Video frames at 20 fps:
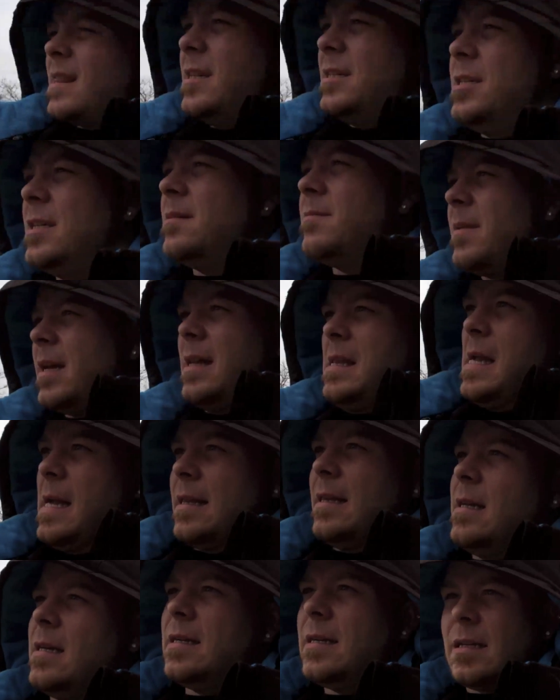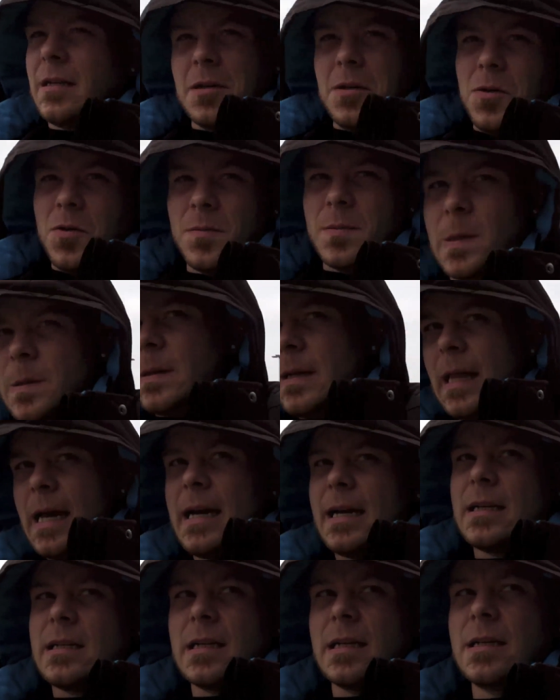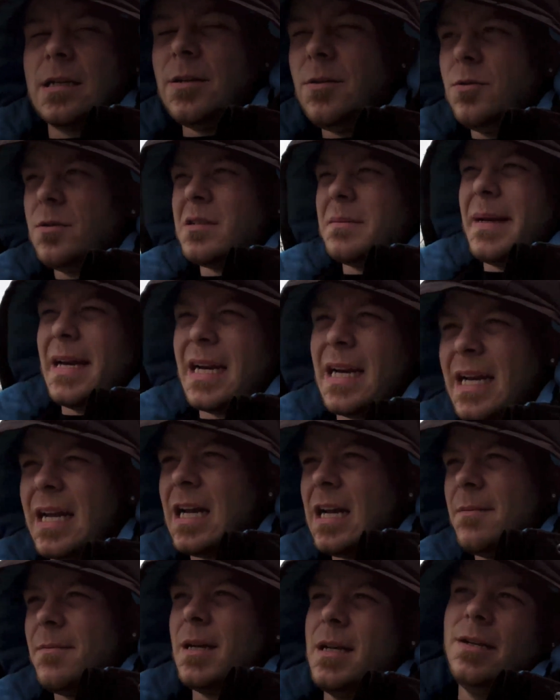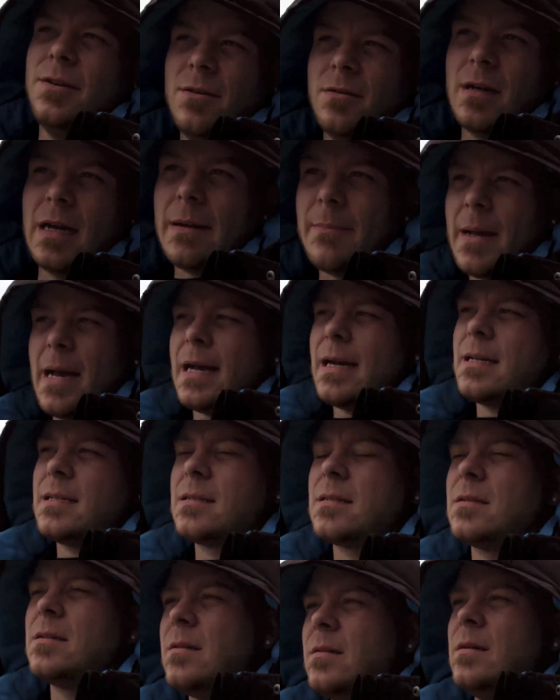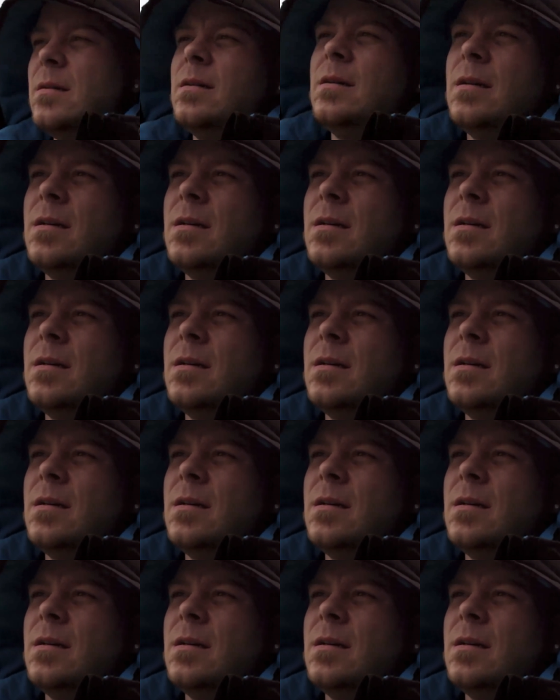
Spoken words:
the gym, get that done, and go home and relax. Like to do some editing on my new iMac. So